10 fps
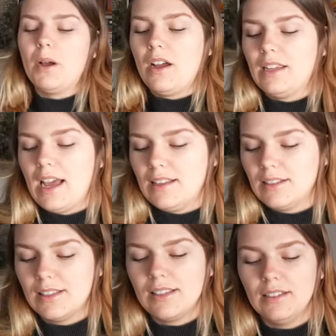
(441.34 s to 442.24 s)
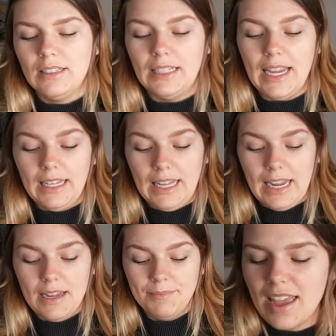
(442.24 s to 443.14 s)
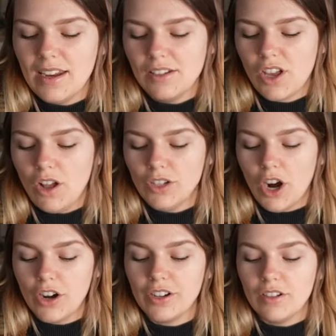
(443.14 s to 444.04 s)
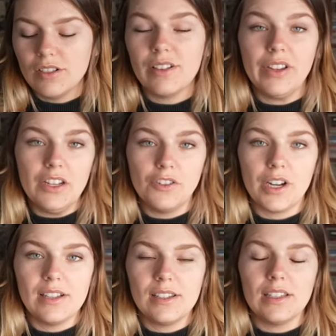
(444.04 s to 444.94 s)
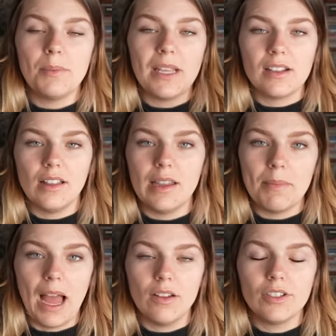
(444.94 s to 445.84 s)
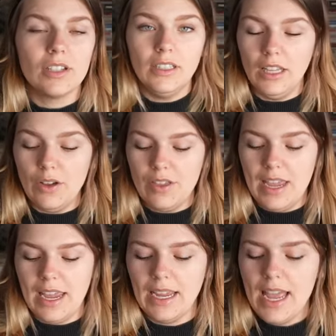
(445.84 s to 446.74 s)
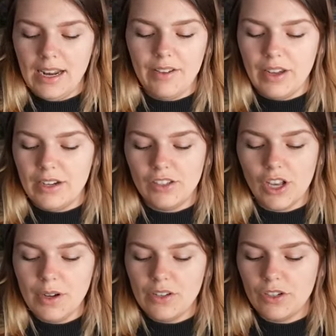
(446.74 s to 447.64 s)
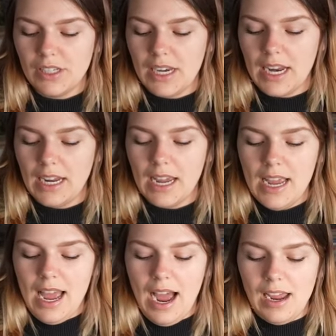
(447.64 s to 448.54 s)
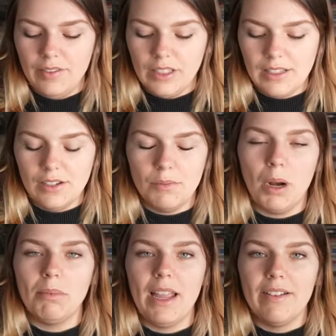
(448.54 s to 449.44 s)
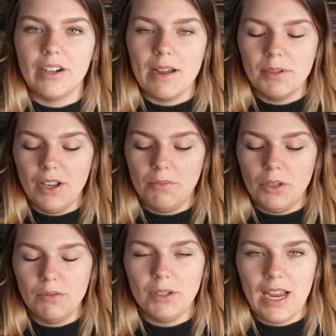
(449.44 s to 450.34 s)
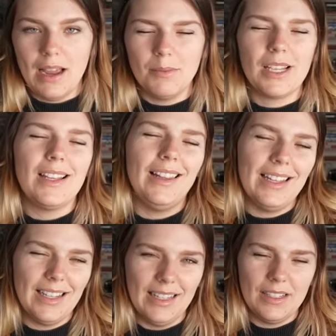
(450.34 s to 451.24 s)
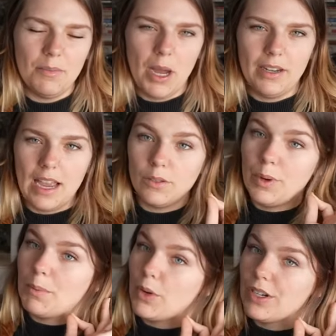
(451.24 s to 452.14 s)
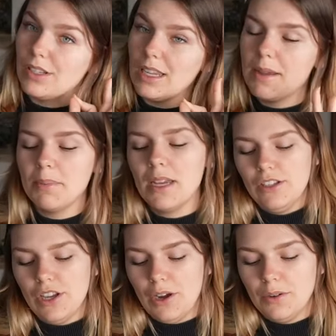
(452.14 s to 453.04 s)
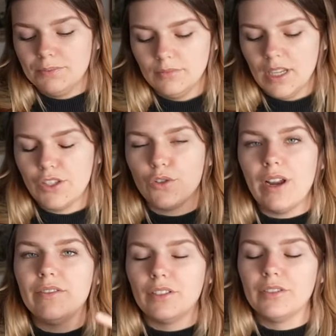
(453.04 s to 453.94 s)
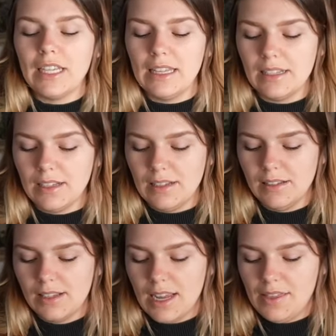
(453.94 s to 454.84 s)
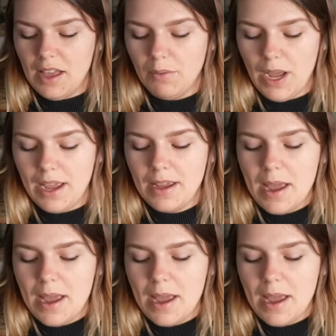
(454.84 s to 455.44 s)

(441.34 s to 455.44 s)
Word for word: podcasts lately. It is called Articles of Interest. It's basically about clothing and I find it so interesting. I have listened to probably every episode multiple times because I like to listen to podcasts when I'm going to sleep. So it's great for re-listens in that way.